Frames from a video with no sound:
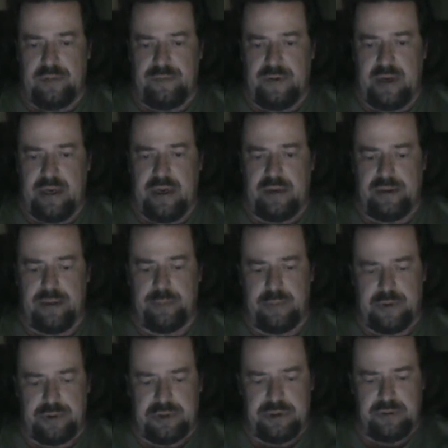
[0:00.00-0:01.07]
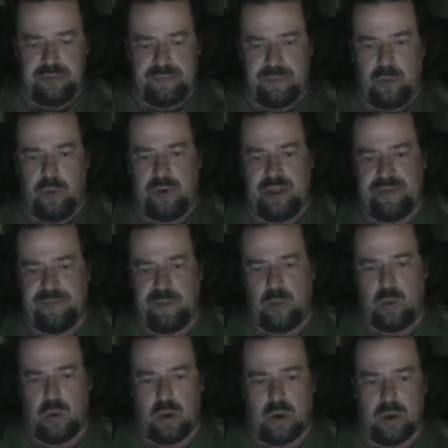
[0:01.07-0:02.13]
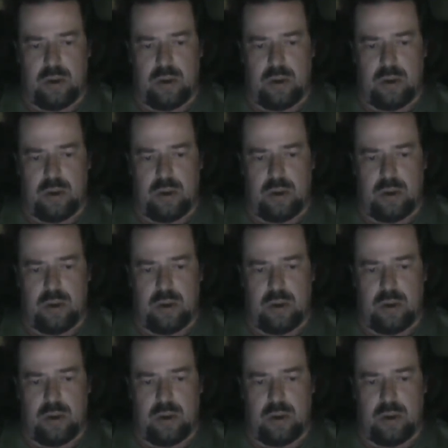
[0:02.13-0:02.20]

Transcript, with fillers: File number 244.